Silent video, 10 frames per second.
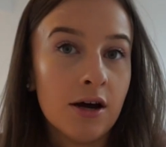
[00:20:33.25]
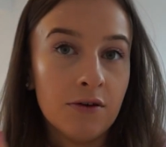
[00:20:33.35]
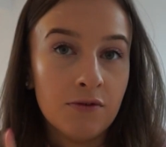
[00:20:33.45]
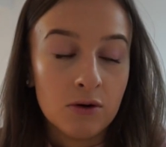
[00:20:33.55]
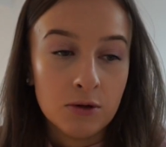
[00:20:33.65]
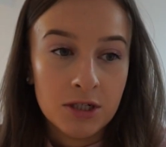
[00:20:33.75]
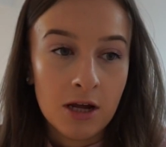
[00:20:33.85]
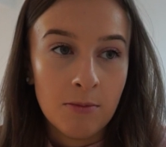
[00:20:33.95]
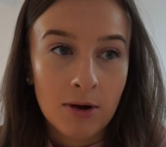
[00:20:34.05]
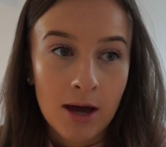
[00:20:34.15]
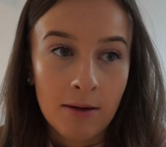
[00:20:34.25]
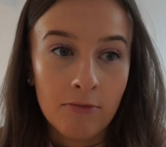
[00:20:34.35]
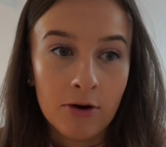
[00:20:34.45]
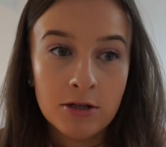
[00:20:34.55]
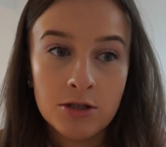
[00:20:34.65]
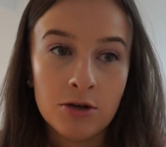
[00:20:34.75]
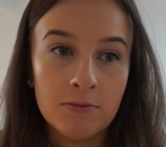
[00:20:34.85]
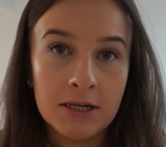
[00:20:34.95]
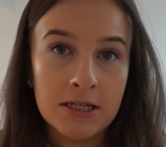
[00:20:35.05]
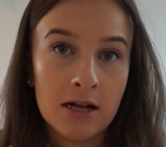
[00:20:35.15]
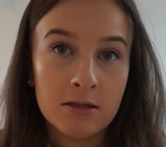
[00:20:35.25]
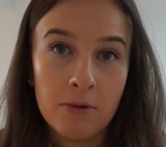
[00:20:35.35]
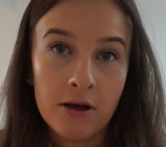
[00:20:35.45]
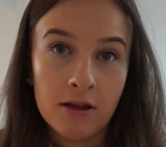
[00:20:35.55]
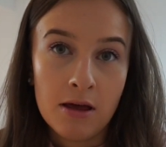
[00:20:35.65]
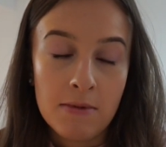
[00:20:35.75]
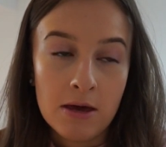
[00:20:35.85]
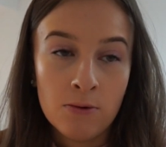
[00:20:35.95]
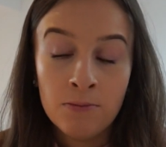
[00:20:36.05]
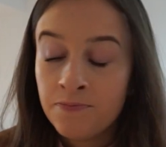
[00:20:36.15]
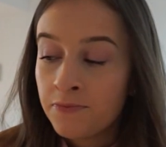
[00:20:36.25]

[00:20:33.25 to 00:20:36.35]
I forgot to take my camera to my dad's birthday meal,